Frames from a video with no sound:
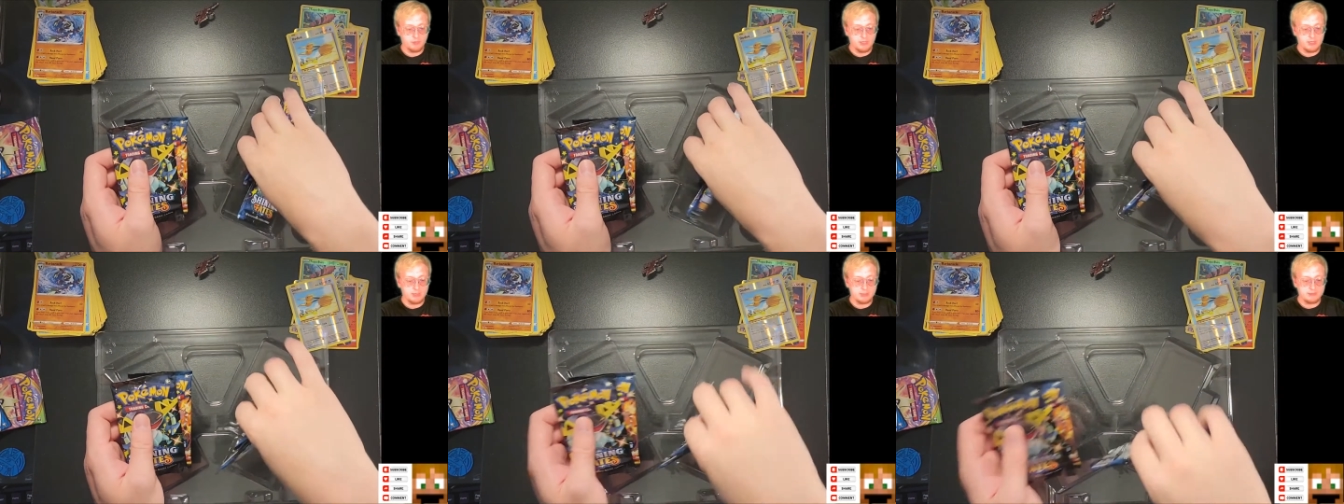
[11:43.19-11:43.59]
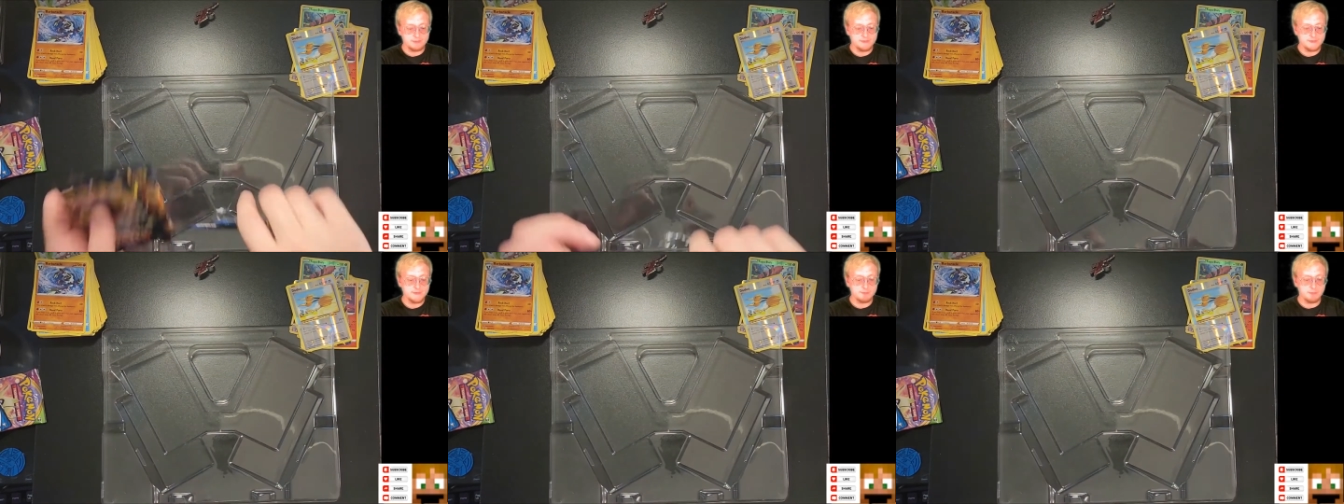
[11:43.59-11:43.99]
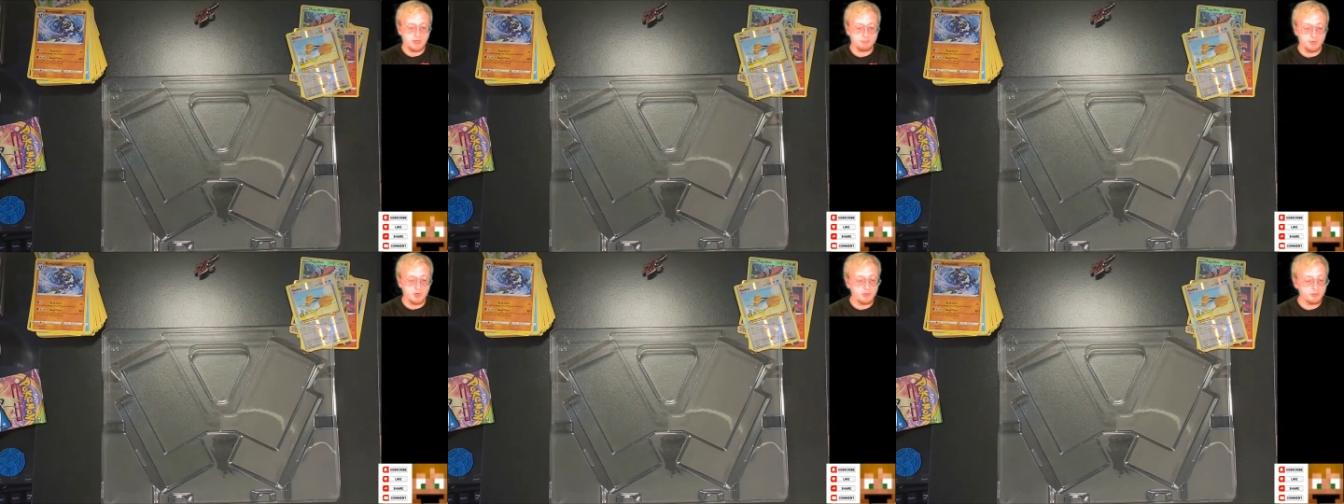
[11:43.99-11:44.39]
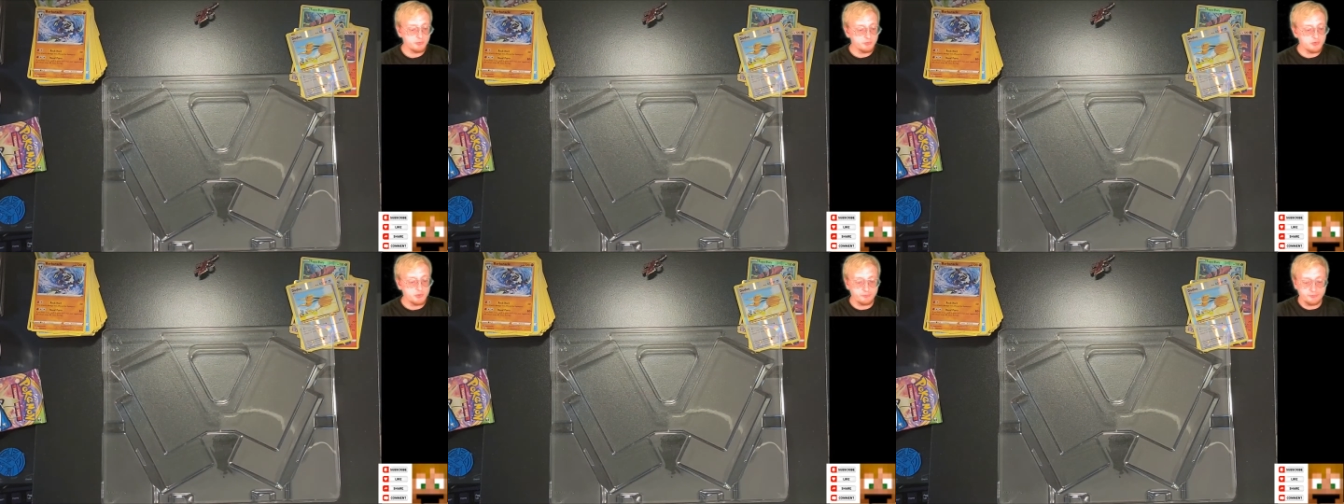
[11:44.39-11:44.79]
and my
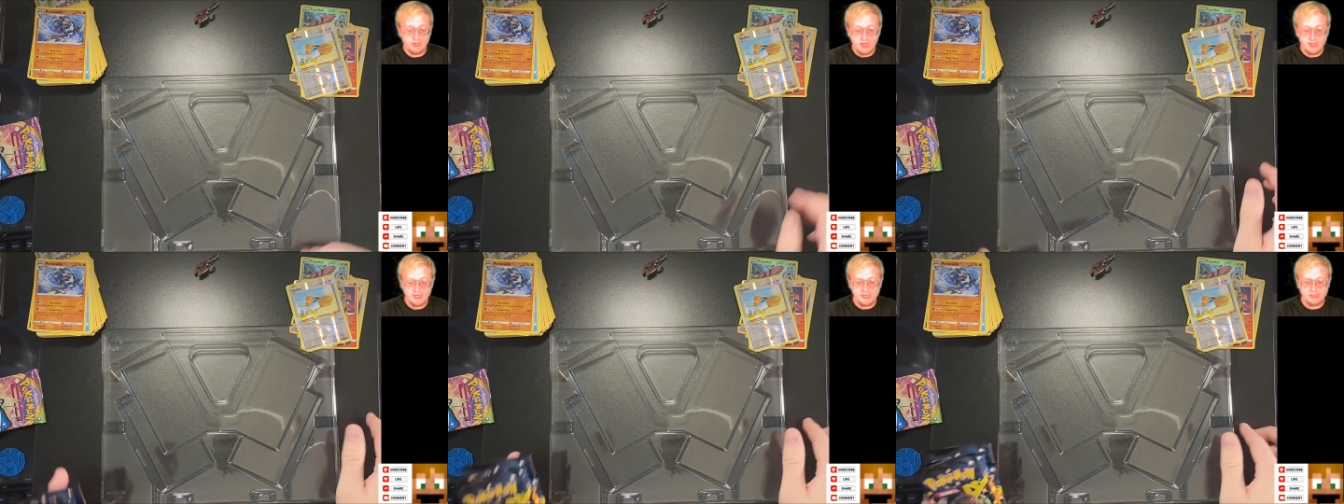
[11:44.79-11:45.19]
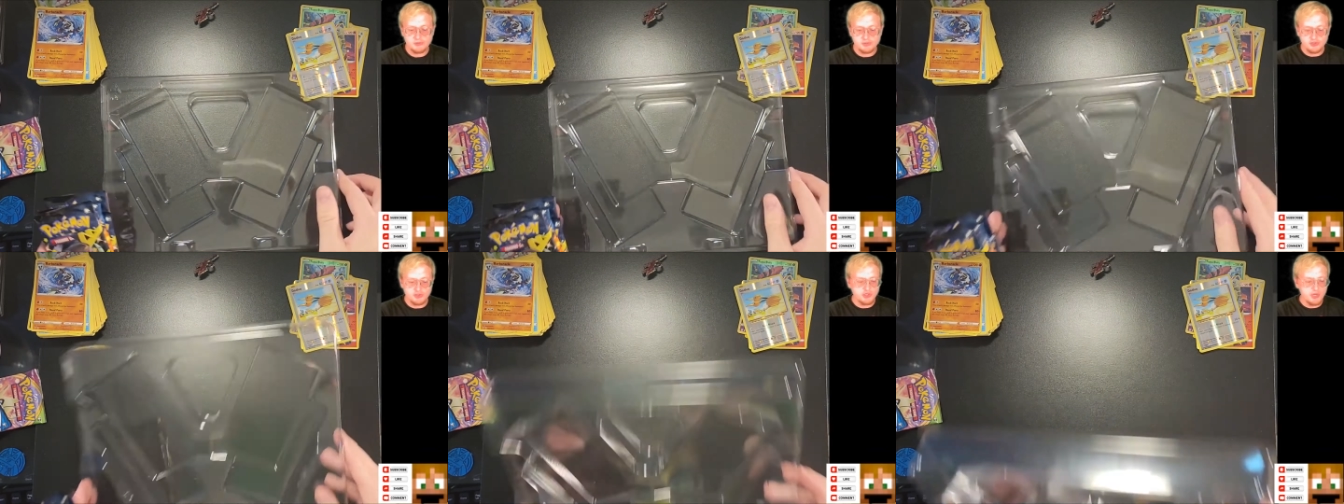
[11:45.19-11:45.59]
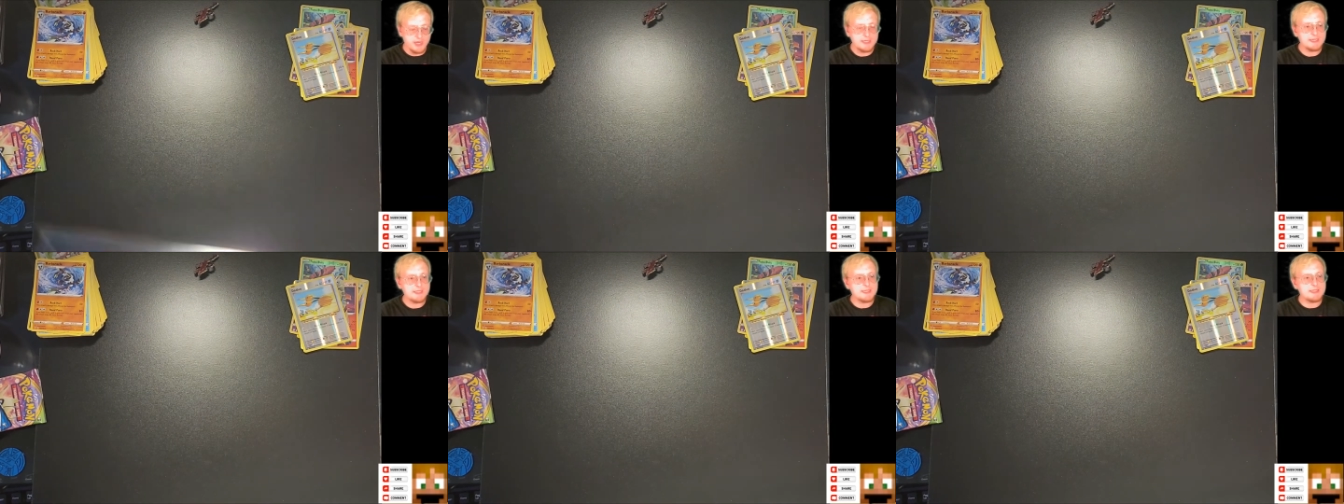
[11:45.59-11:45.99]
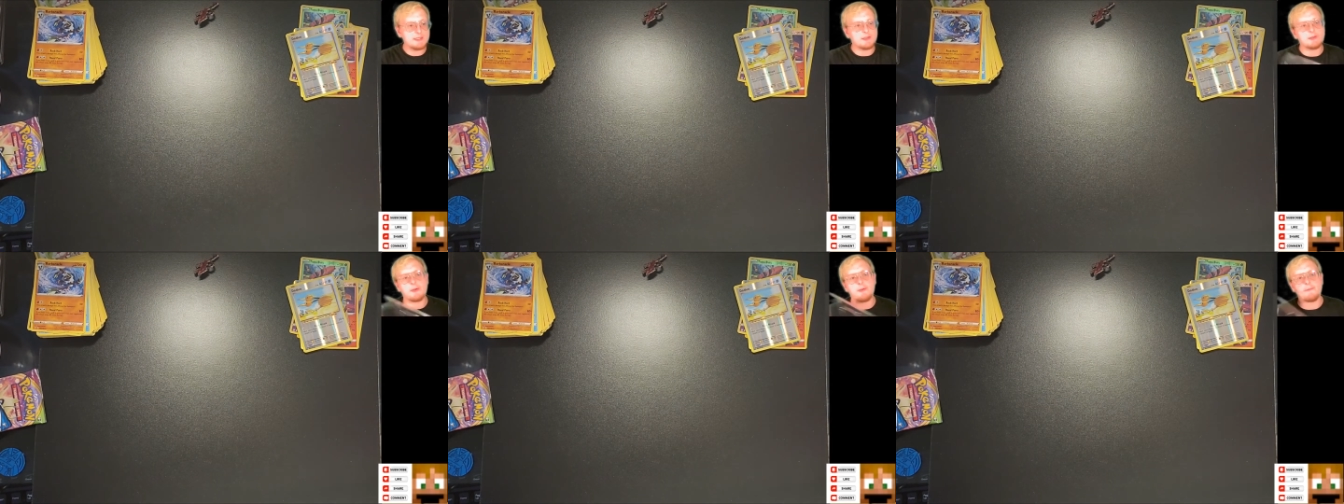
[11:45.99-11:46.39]
partner just got a shiny
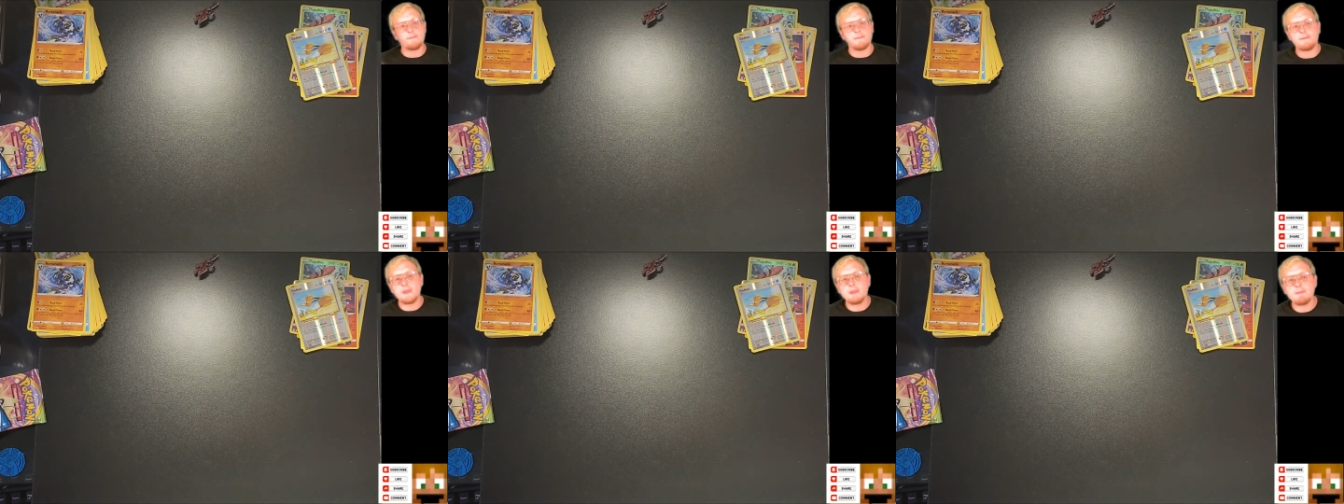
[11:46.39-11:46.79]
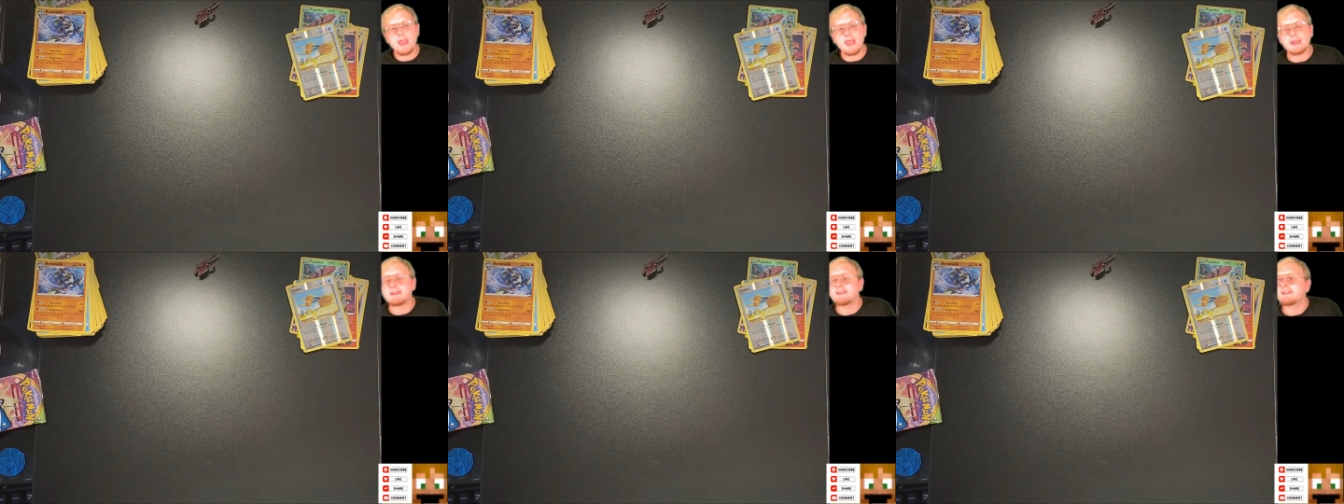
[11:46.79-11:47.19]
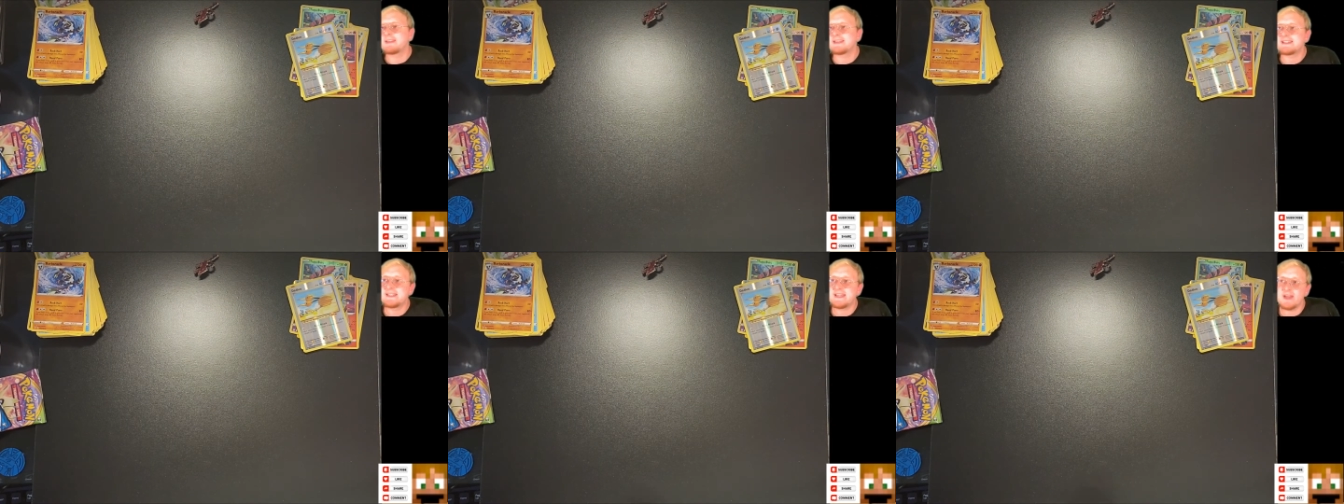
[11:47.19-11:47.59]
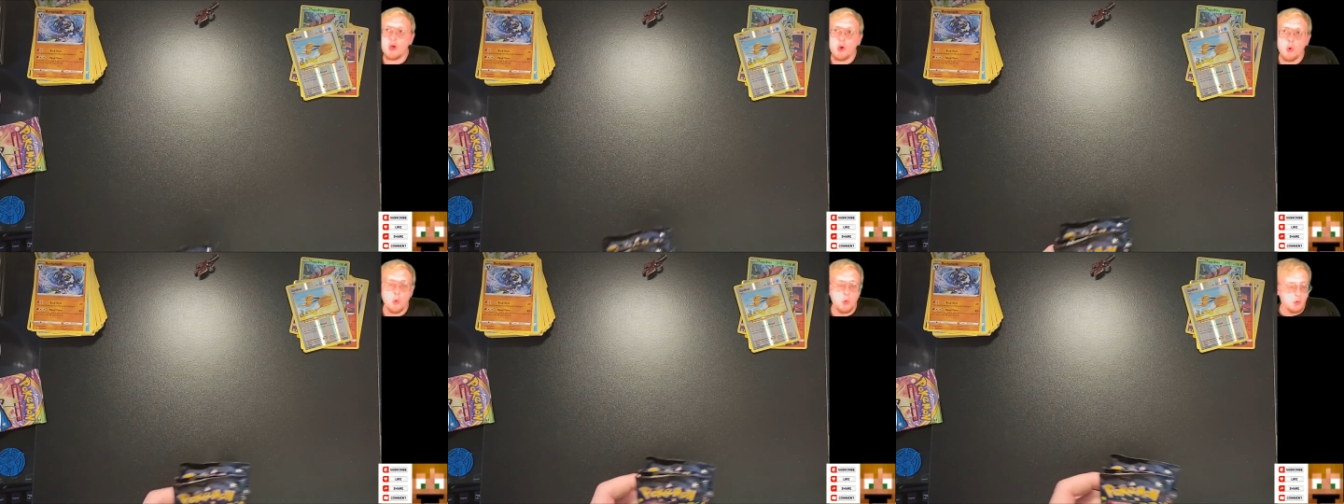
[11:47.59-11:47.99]
VMAX
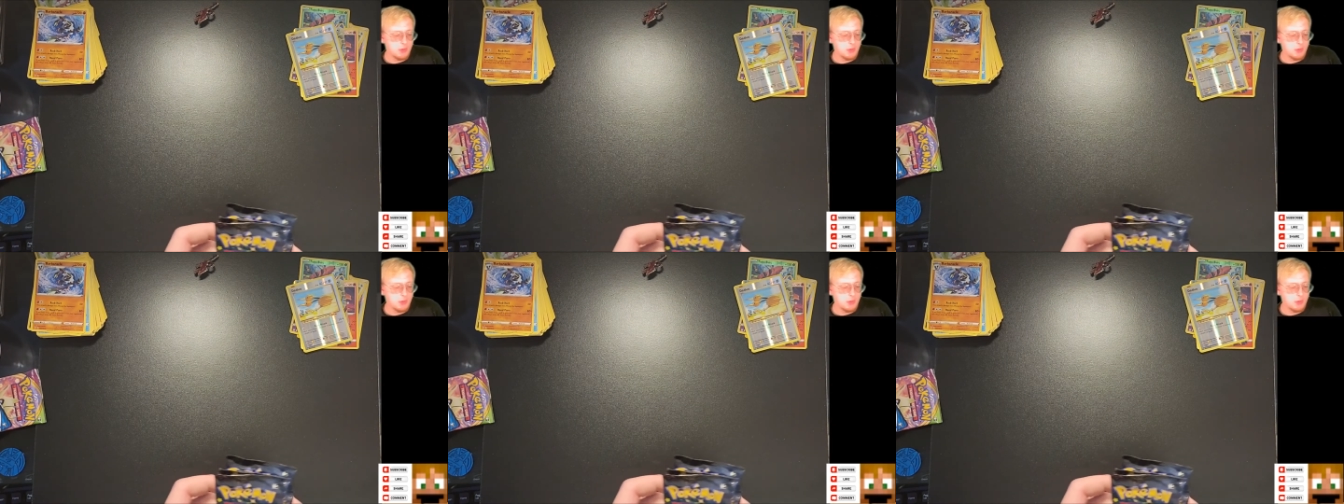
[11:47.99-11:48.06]
Ditto.